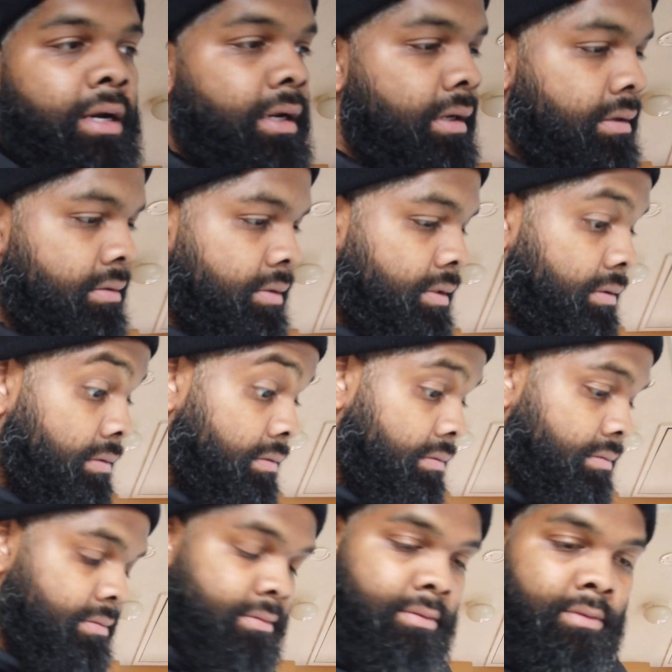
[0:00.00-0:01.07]
right, well,
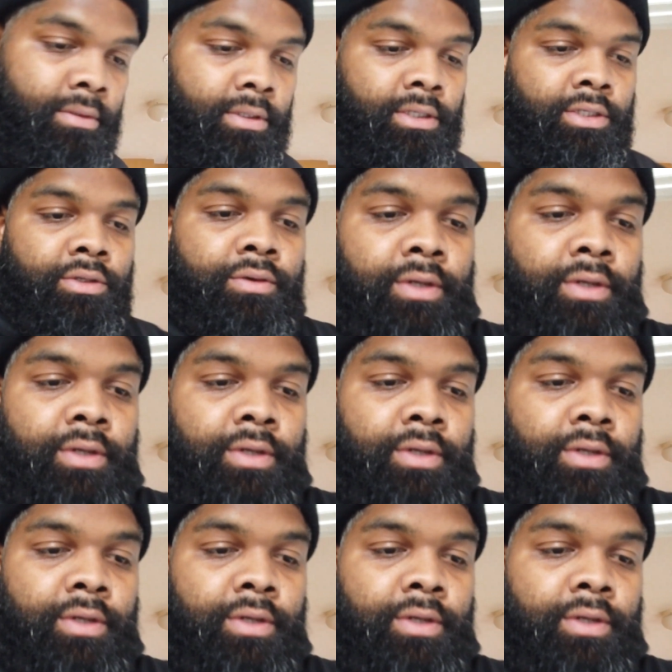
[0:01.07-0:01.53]
that's